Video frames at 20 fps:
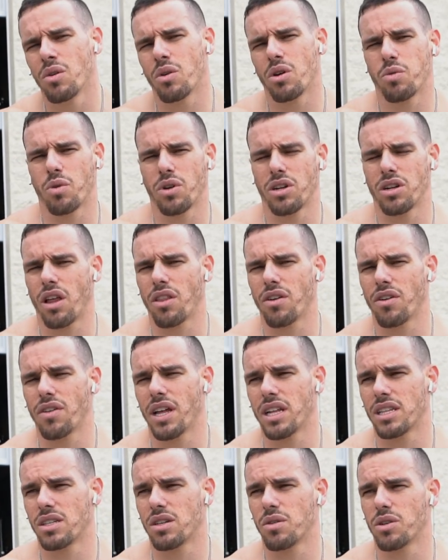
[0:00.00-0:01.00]
with one another, and
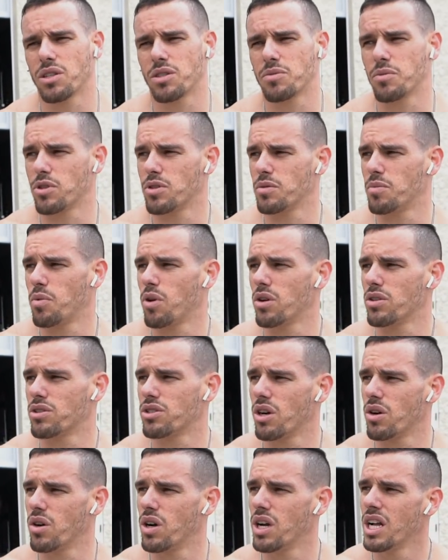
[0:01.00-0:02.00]
that's what's most important.
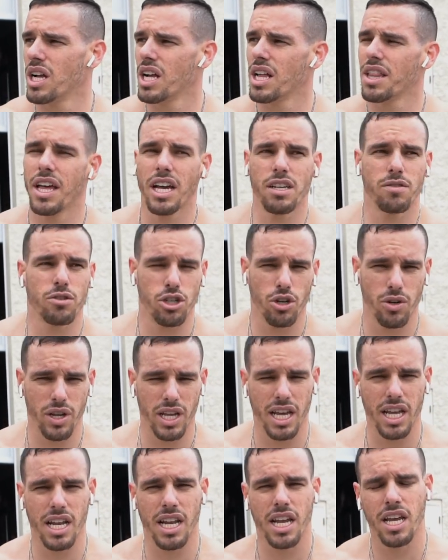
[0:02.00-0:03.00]
So thanks for
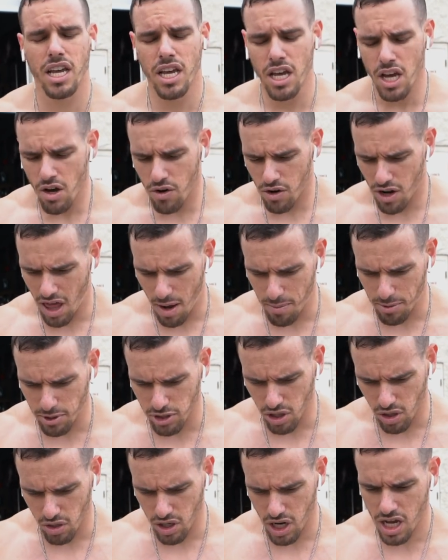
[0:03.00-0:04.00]
tuning in to another
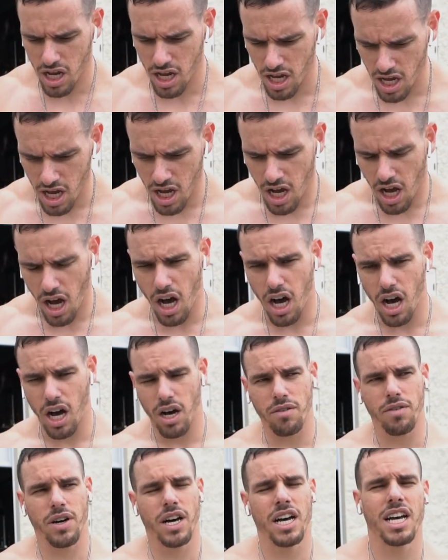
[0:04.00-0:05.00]
episode
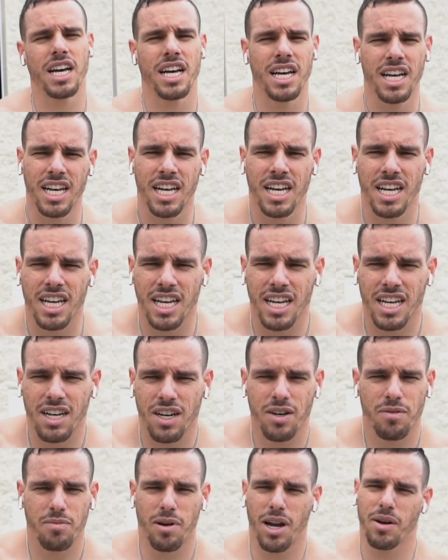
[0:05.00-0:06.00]
of
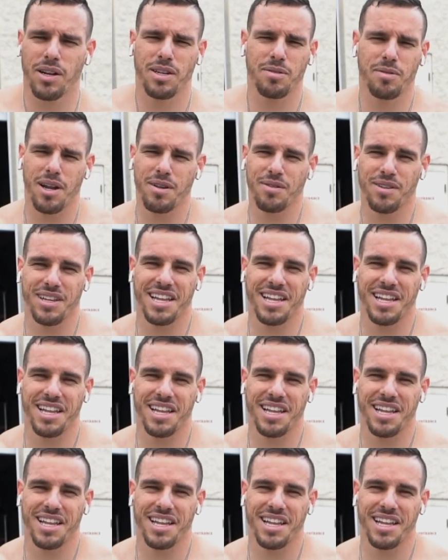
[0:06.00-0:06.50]
Body to Body.